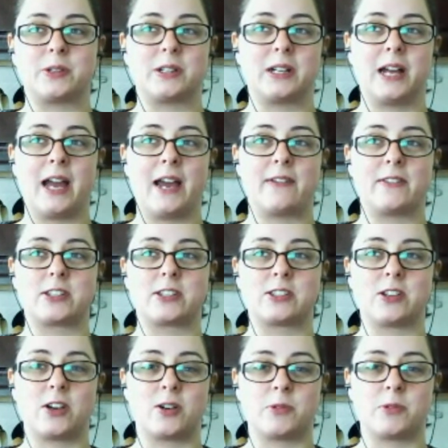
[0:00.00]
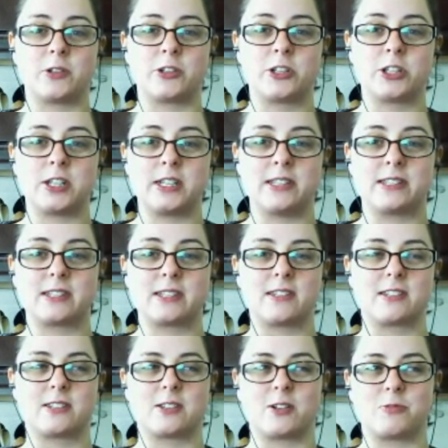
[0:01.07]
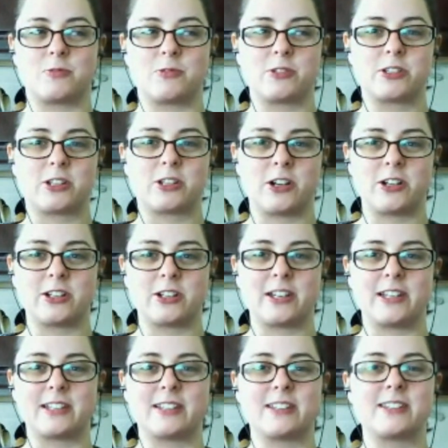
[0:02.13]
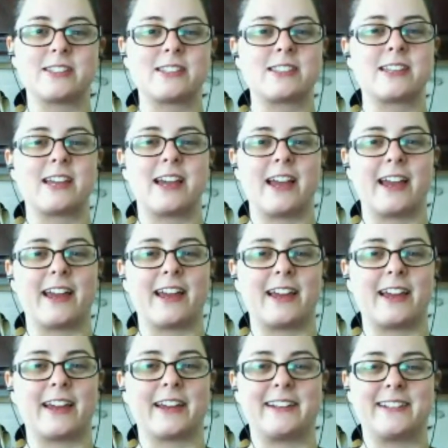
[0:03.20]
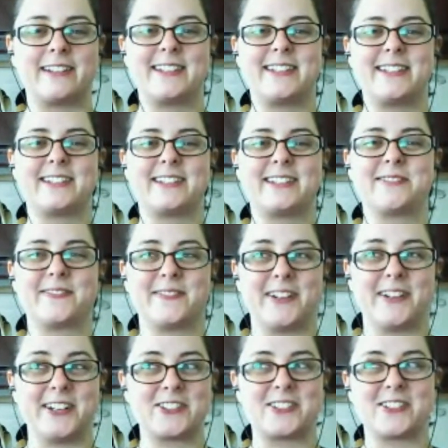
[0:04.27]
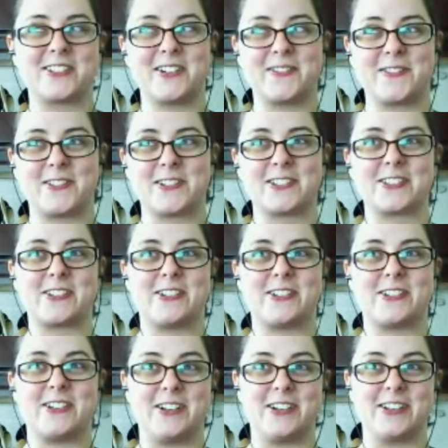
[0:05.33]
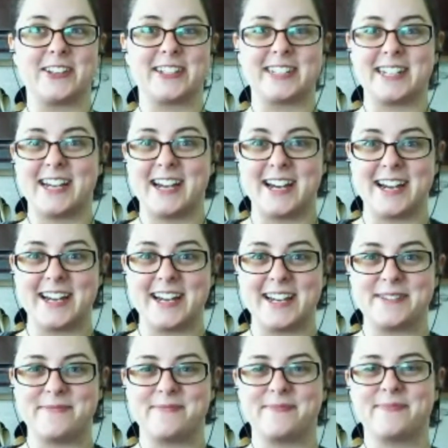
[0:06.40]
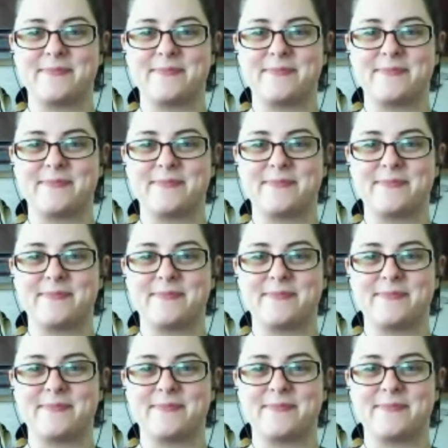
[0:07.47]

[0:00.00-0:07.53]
have the Star Wars sheets and the Star Wars curtains and watch Star Wars all the time.